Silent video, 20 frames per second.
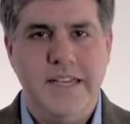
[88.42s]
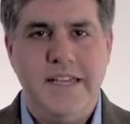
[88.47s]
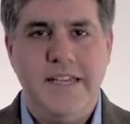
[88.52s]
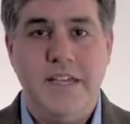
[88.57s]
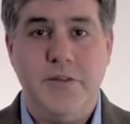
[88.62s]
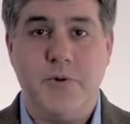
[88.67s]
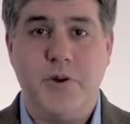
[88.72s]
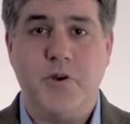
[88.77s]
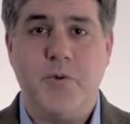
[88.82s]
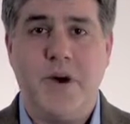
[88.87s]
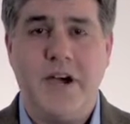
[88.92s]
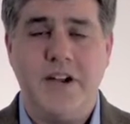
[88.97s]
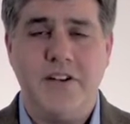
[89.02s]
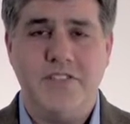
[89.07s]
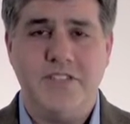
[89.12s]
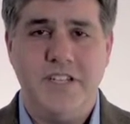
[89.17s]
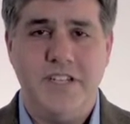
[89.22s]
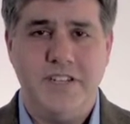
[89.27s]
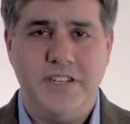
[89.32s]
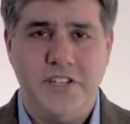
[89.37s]
It
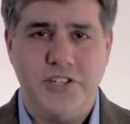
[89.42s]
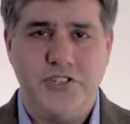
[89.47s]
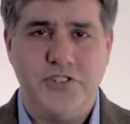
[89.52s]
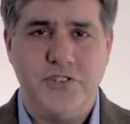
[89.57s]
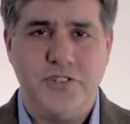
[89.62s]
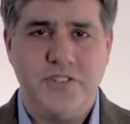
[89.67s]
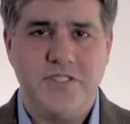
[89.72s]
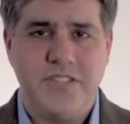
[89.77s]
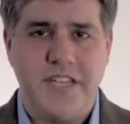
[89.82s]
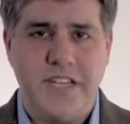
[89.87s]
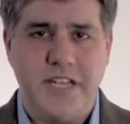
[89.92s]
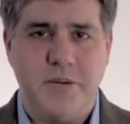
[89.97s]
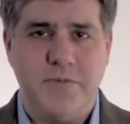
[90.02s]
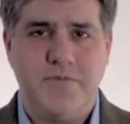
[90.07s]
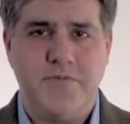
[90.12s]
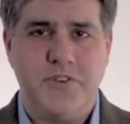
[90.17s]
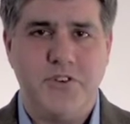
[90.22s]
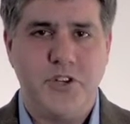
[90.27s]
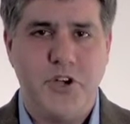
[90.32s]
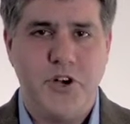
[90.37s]
requires an additional
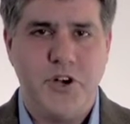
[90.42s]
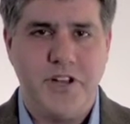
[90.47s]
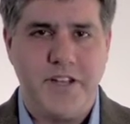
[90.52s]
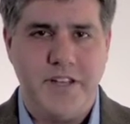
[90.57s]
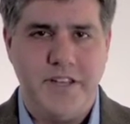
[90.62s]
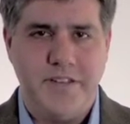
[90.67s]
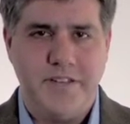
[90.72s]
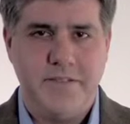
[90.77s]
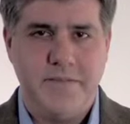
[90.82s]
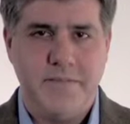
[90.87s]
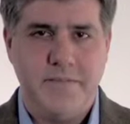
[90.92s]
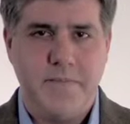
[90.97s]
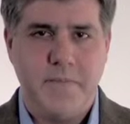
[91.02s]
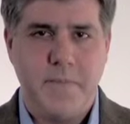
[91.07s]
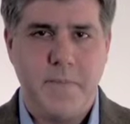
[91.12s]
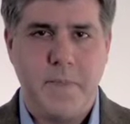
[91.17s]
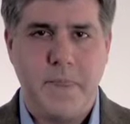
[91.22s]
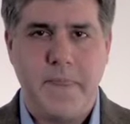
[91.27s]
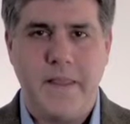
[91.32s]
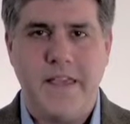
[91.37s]
setup for targeting
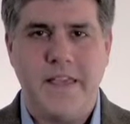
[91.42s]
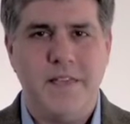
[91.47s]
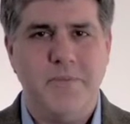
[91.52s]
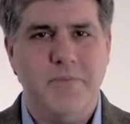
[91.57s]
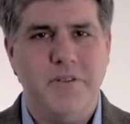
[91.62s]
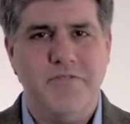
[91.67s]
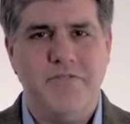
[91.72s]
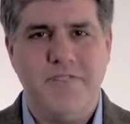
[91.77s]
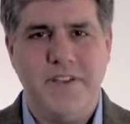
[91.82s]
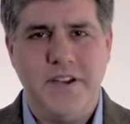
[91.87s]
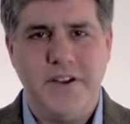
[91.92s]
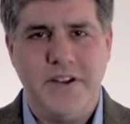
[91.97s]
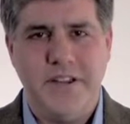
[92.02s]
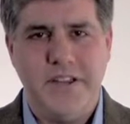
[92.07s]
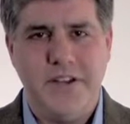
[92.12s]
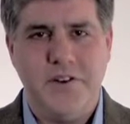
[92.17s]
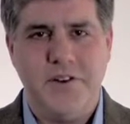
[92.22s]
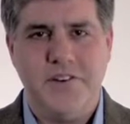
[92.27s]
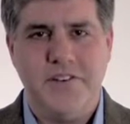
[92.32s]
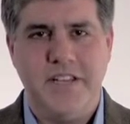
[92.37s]
and can be
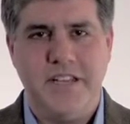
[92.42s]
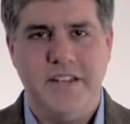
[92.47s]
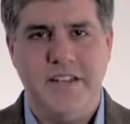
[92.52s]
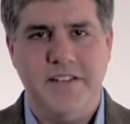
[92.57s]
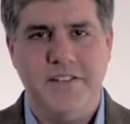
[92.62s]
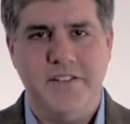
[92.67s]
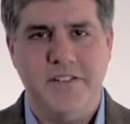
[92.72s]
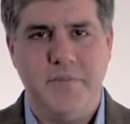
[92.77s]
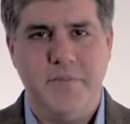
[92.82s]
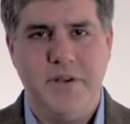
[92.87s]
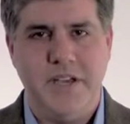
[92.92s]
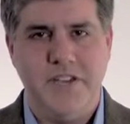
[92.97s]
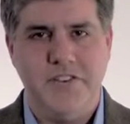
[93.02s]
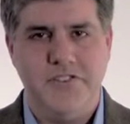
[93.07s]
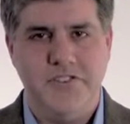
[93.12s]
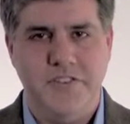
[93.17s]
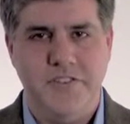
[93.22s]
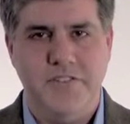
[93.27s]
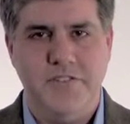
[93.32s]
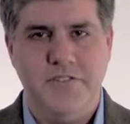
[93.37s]
very irritating to the
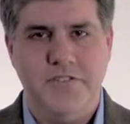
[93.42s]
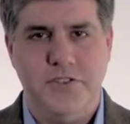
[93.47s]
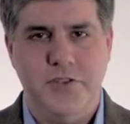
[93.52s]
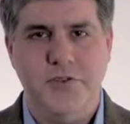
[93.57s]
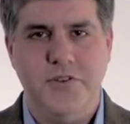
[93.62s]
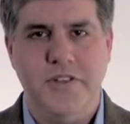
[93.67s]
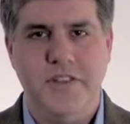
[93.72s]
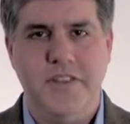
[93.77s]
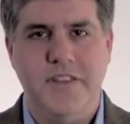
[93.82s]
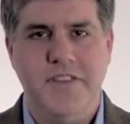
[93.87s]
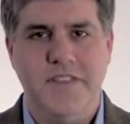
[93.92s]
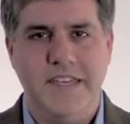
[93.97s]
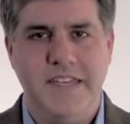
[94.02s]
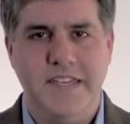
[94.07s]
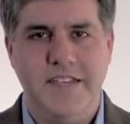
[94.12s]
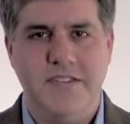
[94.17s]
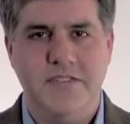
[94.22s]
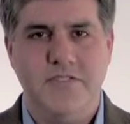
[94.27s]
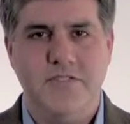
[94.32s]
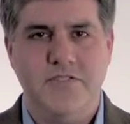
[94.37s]
patient due to the
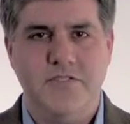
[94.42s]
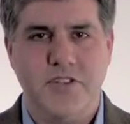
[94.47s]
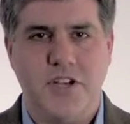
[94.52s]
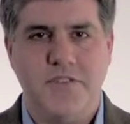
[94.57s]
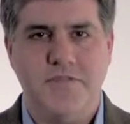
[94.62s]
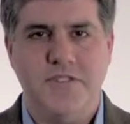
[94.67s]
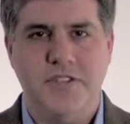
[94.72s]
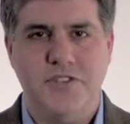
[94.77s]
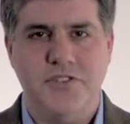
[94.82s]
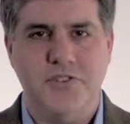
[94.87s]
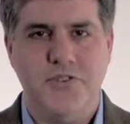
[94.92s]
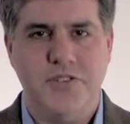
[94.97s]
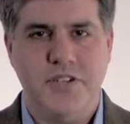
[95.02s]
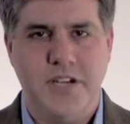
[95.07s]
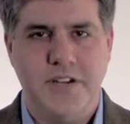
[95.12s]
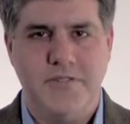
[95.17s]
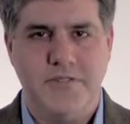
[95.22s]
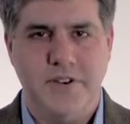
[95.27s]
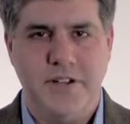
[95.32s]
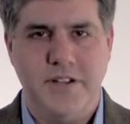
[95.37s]
thin, soft tissue
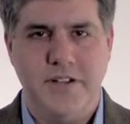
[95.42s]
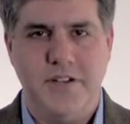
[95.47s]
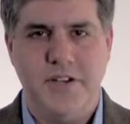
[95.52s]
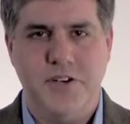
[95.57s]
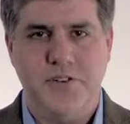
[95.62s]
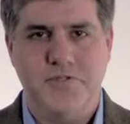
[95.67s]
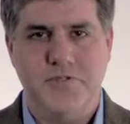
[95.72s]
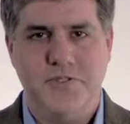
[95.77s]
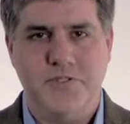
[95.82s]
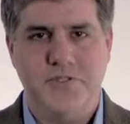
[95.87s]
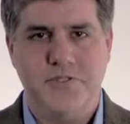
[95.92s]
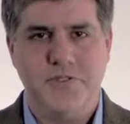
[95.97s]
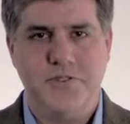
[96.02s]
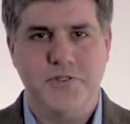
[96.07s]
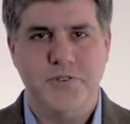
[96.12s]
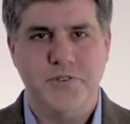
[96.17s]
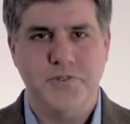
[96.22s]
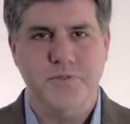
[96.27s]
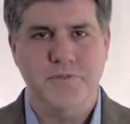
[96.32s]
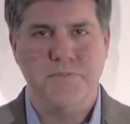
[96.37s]
covering over the
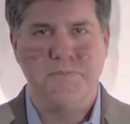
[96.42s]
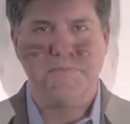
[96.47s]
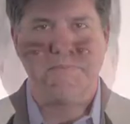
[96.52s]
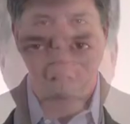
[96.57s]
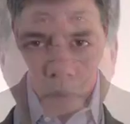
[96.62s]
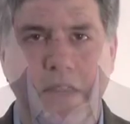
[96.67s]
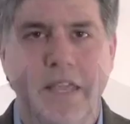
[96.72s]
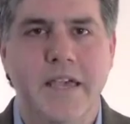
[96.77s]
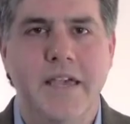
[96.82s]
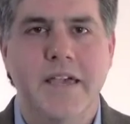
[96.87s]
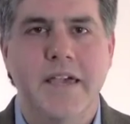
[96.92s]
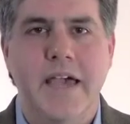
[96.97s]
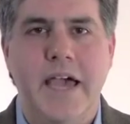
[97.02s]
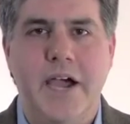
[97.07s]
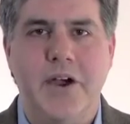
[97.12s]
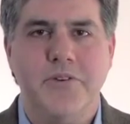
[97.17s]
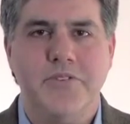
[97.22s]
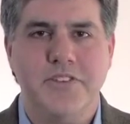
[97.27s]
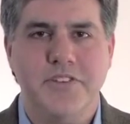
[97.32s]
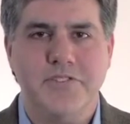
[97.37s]
screw.
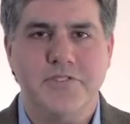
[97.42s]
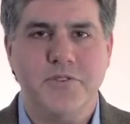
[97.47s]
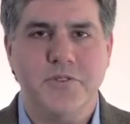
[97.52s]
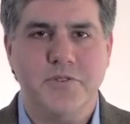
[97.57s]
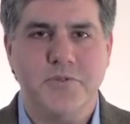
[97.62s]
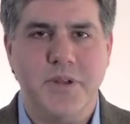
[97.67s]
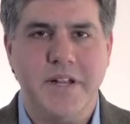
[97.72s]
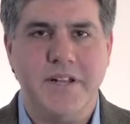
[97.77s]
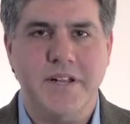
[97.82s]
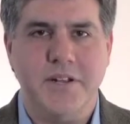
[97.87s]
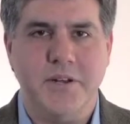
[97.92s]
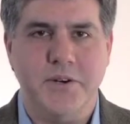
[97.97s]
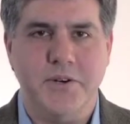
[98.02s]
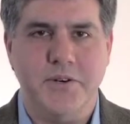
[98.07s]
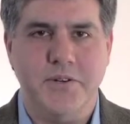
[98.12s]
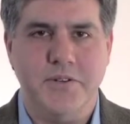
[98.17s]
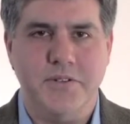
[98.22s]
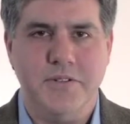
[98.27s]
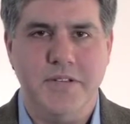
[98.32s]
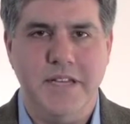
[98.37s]
Our distal threaded
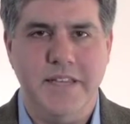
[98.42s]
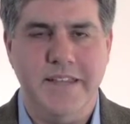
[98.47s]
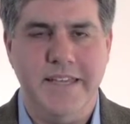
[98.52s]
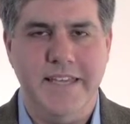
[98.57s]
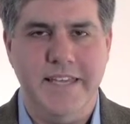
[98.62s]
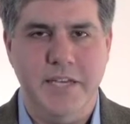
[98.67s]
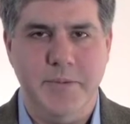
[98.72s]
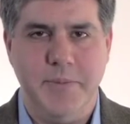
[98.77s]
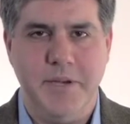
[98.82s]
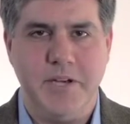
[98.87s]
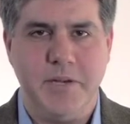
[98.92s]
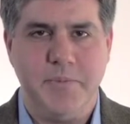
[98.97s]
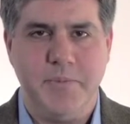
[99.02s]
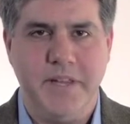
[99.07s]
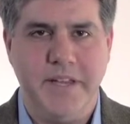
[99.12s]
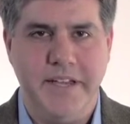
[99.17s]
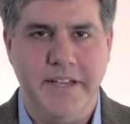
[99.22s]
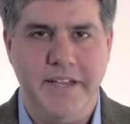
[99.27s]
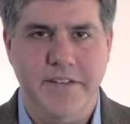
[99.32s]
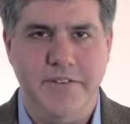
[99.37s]
hole in the ML
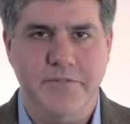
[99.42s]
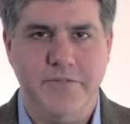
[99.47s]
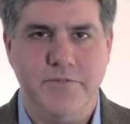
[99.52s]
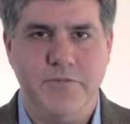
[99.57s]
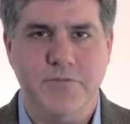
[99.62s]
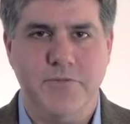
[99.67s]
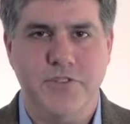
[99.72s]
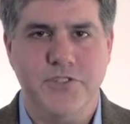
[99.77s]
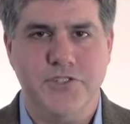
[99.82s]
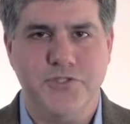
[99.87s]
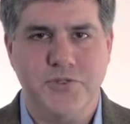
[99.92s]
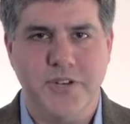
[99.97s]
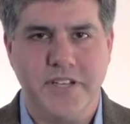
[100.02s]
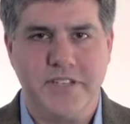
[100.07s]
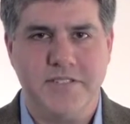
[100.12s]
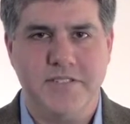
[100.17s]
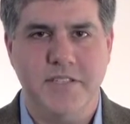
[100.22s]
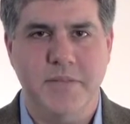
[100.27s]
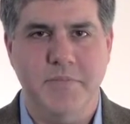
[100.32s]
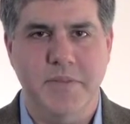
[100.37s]
plane
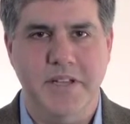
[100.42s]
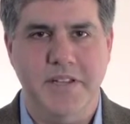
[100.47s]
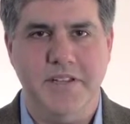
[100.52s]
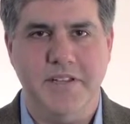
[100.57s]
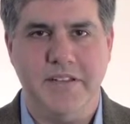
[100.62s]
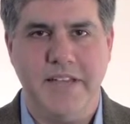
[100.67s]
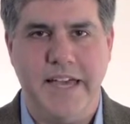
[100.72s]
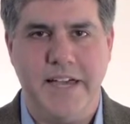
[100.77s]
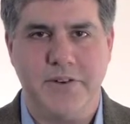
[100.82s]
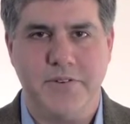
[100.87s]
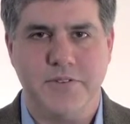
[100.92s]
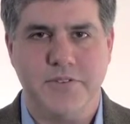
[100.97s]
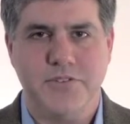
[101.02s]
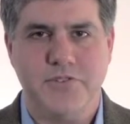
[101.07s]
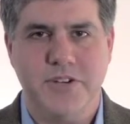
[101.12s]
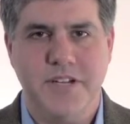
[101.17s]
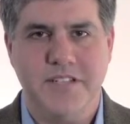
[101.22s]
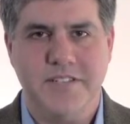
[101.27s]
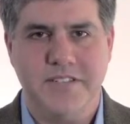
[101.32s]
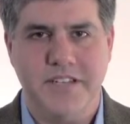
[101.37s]
restricts the medial-lateral
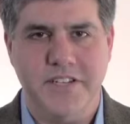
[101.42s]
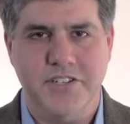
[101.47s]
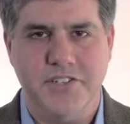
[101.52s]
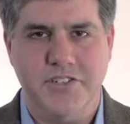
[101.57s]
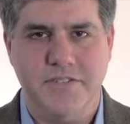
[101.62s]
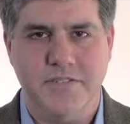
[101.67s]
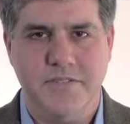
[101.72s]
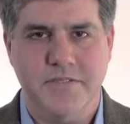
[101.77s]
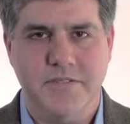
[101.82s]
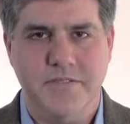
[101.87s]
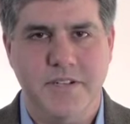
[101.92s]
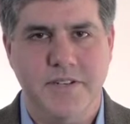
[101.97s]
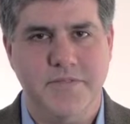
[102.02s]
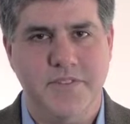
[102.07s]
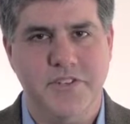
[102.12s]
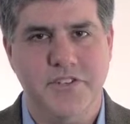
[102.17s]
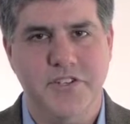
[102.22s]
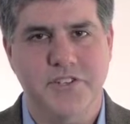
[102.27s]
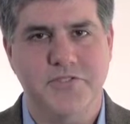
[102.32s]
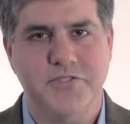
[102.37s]
translation of
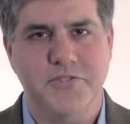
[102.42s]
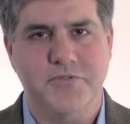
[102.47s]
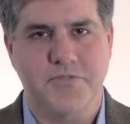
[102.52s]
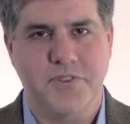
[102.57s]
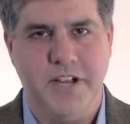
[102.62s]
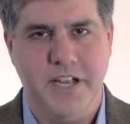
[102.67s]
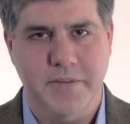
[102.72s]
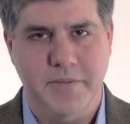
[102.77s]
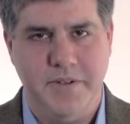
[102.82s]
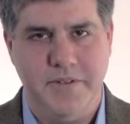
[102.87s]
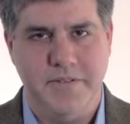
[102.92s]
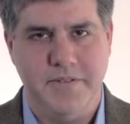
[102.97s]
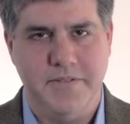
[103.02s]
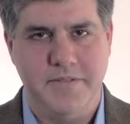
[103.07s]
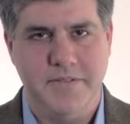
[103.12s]
the distal fragment,